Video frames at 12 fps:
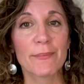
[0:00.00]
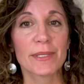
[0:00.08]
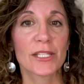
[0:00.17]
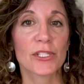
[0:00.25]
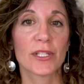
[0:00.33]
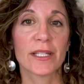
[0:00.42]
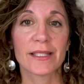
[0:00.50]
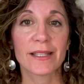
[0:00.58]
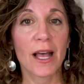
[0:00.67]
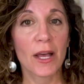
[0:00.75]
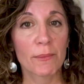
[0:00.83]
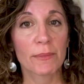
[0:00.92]
competition is
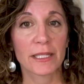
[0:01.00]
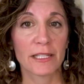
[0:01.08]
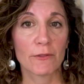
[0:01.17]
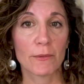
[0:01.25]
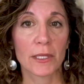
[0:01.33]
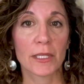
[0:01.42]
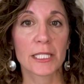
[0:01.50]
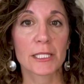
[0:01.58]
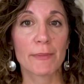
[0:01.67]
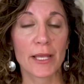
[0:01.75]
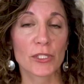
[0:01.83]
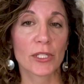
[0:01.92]
unbelievable,
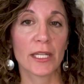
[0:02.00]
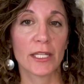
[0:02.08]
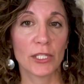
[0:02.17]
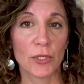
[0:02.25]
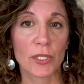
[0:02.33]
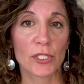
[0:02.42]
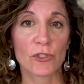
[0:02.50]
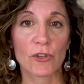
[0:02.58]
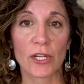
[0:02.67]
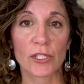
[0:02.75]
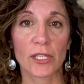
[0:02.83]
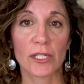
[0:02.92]
especially in new
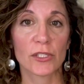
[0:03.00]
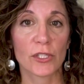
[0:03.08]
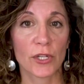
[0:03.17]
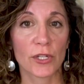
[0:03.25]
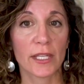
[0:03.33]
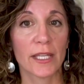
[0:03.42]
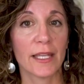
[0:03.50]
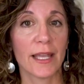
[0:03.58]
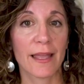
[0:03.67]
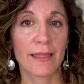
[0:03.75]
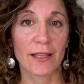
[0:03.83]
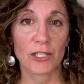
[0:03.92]
construction, turnkey,
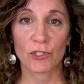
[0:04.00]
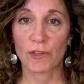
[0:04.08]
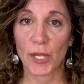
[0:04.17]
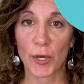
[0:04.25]
and luxury